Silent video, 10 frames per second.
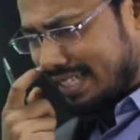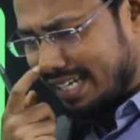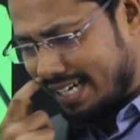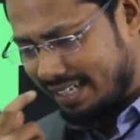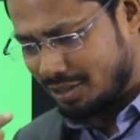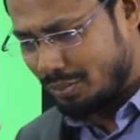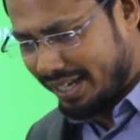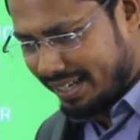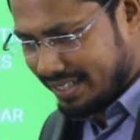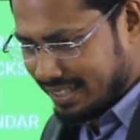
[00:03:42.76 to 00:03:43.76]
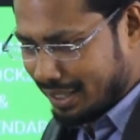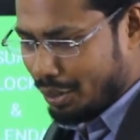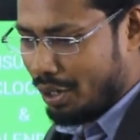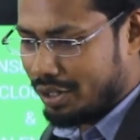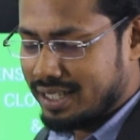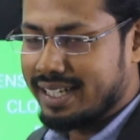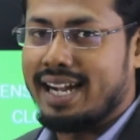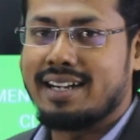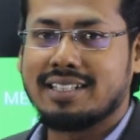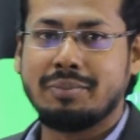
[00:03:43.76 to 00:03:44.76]
and calendars. Why I said clocks and
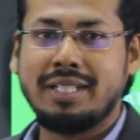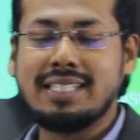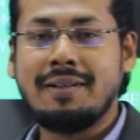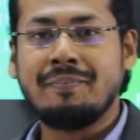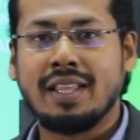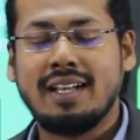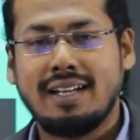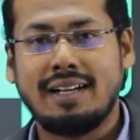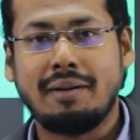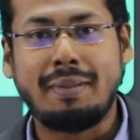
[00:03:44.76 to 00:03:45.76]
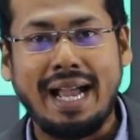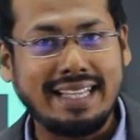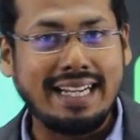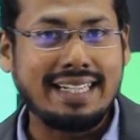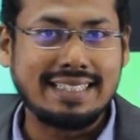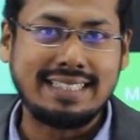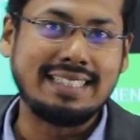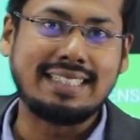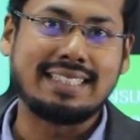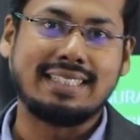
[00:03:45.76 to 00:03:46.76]
calendars means banking
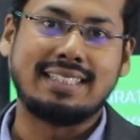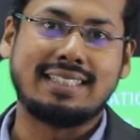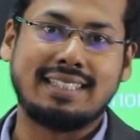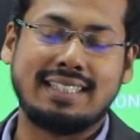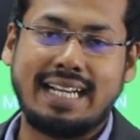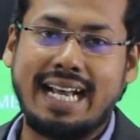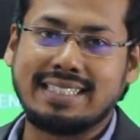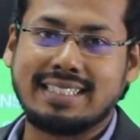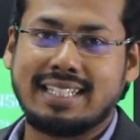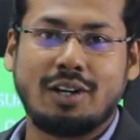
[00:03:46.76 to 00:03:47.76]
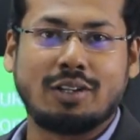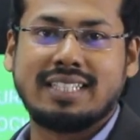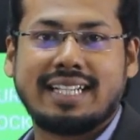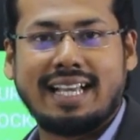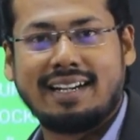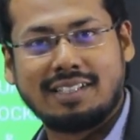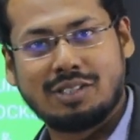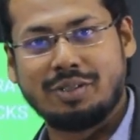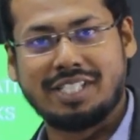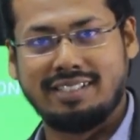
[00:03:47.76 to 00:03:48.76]
doesn't ask clocks and calendars
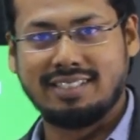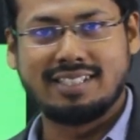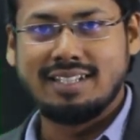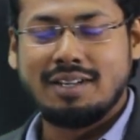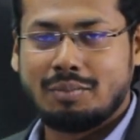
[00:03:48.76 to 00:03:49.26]
questions.